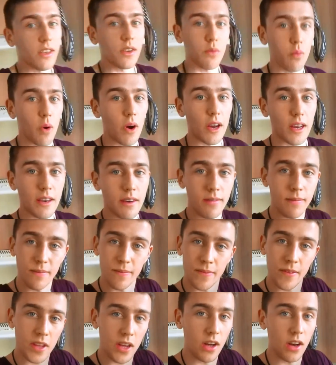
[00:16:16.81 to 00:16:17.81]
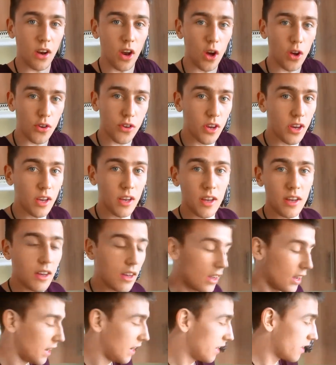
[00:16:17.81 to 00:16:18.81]
this wine a lot.
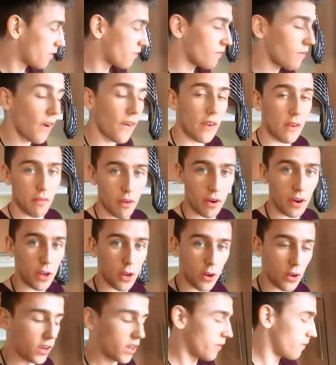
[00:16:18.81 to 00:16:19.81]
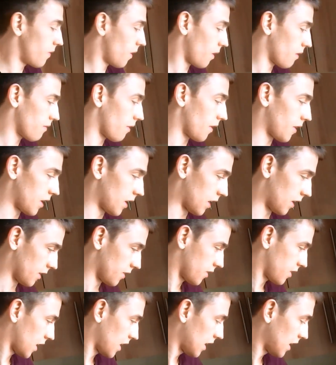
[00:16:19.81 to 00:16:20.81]
It's very, very good. It's very, very
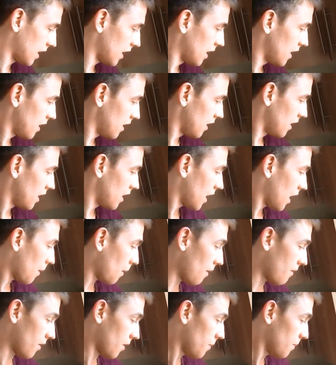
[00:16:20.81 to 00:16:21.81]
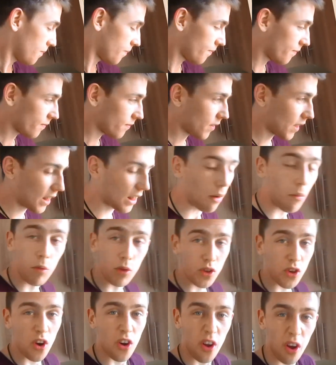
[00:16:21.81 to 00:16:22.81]
nice. However, that
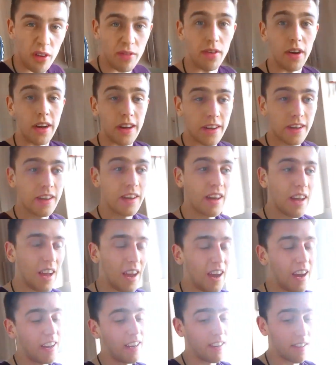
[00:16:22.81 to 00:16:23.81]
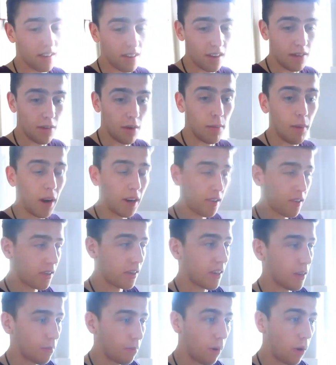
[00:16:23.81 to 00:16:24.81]
wasn't on offer. And if you buy
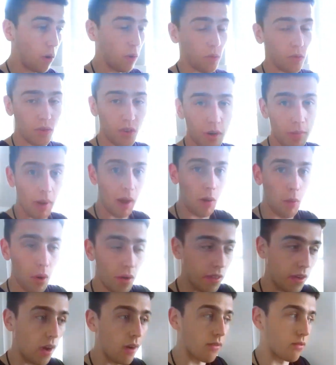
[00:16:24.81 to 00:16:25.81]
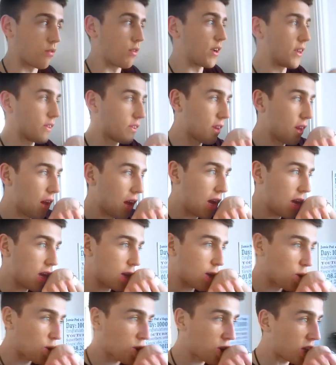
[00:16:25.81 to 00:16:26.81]
six bottles, no matter what the offer is,
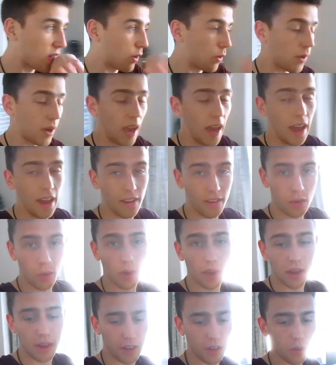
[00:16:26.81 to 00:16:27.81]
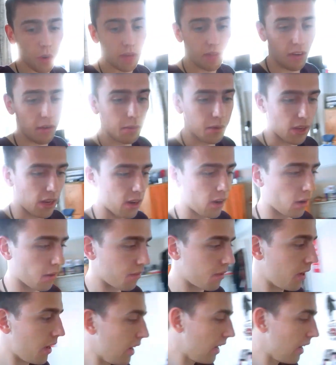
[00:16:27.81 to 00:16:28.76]
you still get 25% off.